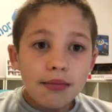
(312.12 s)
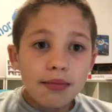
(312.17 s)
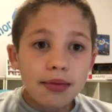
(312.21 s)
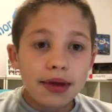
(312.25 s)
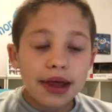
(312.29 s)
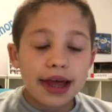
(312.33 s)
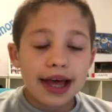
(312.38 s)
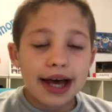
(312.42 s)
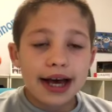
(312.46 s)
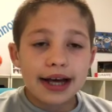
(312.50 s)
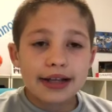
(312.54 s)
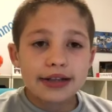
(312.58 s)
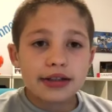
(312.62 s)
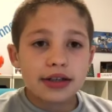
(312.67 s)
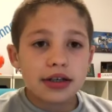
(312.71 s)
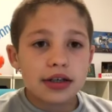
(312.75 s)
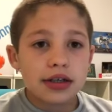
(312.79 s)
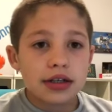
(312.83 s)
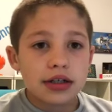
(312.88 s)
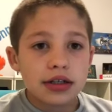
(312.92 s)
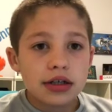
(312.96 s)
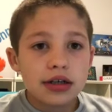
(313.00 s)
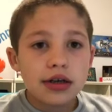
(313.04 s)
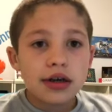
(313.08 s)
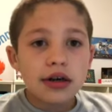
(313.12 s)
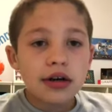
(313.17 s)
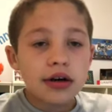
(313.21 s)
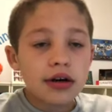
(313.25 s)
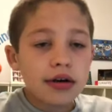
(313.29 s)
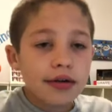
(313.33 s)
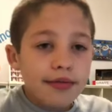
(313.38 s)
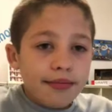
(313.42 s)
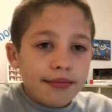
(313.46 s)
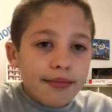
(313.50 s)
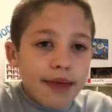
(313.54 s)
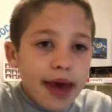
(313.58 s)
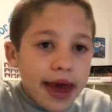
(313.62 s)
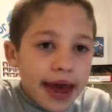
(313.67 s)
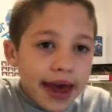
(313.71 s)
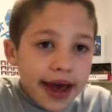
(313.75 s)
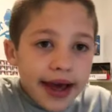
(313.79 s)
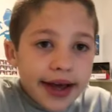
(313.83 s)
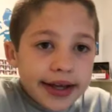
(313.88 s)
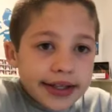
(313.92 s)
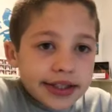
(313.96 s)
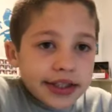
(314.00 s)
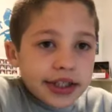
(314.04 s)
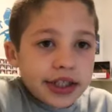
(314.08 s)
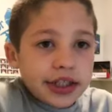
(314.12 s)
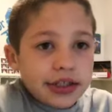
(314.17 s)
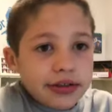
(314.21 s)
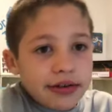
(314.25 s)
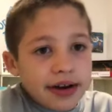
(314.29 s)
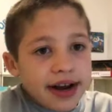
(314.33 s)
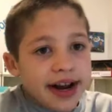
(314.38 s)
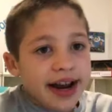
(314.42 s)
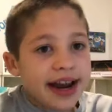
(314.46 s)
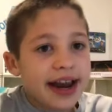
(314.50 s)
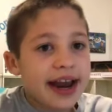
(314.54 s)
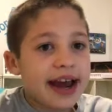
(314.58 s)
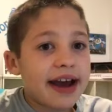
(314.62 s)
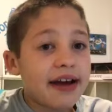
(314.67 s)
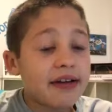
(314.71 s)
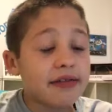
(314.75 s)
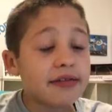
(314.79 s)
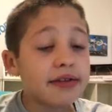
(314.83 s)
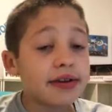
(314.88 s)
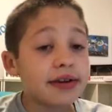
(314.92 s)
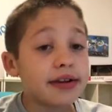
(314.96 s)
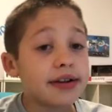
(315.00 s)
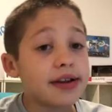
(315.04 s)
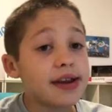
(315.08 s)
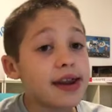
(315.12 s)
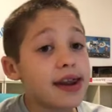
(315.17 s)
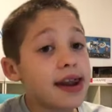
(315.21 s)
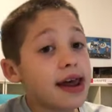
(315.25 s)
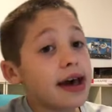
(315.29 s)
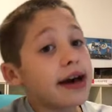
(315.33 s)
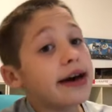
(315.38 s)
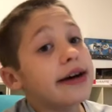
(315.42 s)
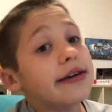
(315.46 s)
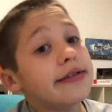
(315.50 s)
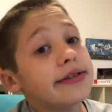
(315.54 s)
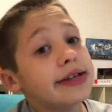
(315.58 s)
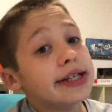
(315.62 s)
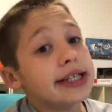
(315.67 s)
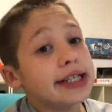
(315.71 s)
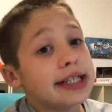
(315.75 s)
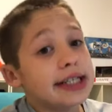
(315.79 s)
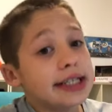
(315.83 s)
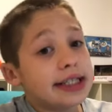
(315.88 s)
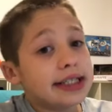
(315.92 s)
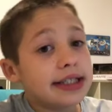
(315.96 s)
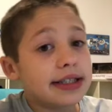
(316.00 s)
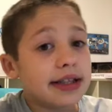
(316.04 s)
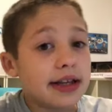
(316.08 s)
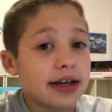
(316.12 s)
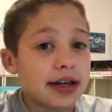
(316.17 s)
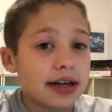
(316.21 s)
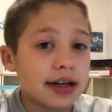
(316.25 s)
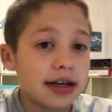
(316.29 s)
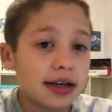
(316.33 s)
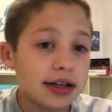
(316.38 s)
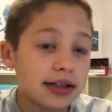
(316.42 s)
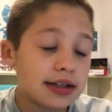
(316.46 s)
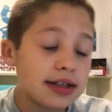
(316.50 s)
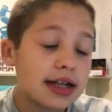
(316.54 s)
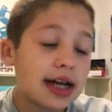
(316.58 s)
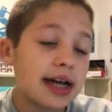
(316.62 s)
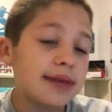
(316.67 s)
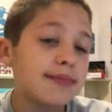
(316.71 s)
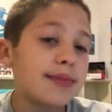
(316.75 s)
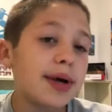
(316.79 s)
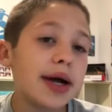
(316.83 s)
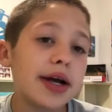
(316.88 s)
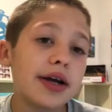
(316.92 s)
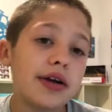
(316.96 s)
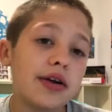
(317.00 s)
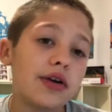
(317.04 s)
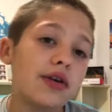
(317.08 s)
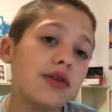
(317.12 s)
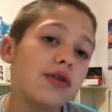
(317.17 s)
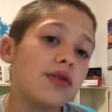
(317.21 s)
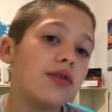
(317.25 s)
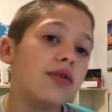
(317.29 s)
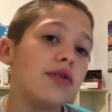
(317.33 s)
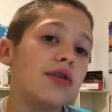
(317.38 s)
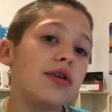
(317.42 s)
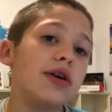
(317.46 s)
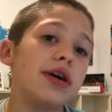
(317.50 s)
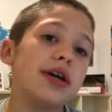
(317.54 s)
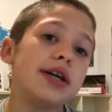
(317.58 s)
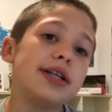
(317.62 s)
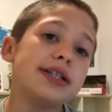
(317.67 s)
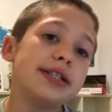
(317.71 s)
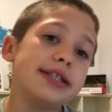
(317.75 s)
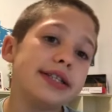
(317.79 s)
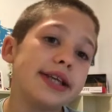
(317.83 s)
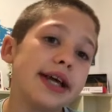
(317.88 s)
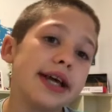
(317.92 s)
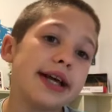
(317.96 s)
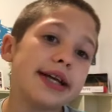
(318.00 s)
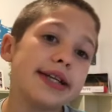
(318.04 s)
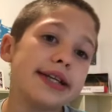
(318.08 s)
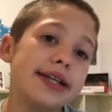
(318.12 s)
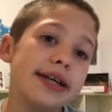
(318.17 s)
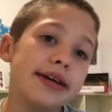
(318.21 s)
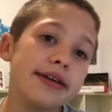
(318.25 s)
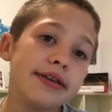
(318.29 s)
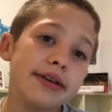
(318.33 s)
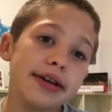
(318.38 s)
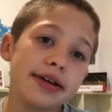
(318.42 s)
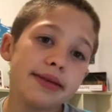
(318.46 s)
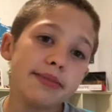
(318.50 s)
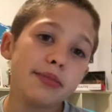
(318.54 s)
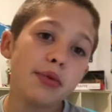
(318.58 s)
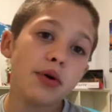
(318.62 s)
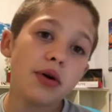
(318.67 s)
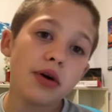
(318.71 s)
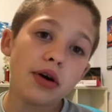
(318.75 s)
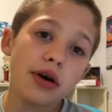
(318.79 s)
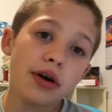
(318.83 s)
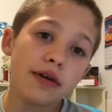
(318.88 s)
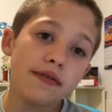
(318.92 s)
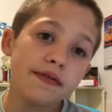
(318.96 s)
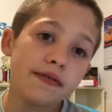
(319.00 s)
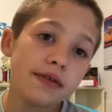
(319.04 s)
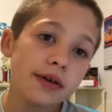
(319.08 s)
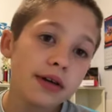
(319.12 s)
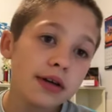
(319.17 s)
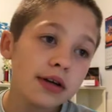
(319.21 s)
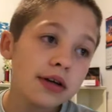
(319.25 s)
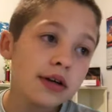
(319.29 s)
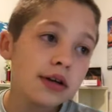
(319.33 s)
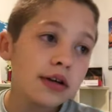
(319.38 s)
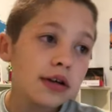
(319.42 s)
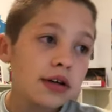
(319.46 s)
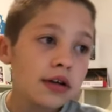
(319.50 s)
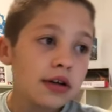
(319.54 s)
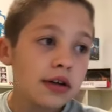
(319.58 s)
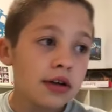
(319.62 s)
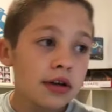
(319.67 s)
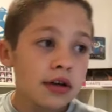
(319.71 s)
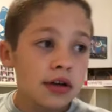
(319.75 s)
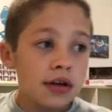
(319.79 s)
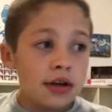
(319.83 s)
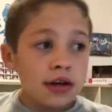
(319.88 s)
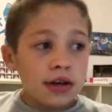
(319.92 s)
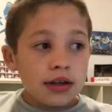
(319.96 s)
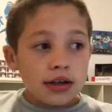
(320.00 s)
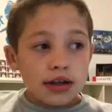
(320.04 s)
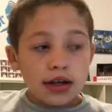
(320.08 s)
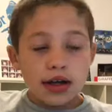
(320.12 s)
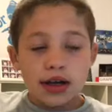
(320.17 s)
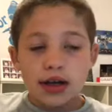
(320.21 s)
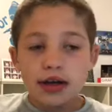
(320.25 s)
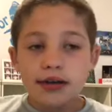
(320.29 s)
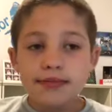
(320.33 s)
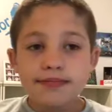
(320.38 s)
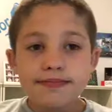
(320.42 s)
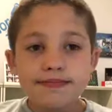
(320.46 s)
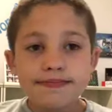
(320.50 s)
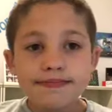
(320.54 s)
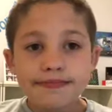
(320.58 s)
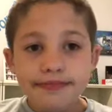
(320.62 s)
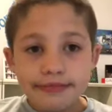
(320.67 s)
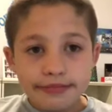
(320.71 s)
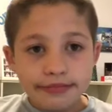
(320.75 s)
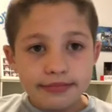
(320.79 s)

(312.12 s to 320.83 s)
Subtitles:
yeah, the main concern right now is the linebacker core and secondary more of.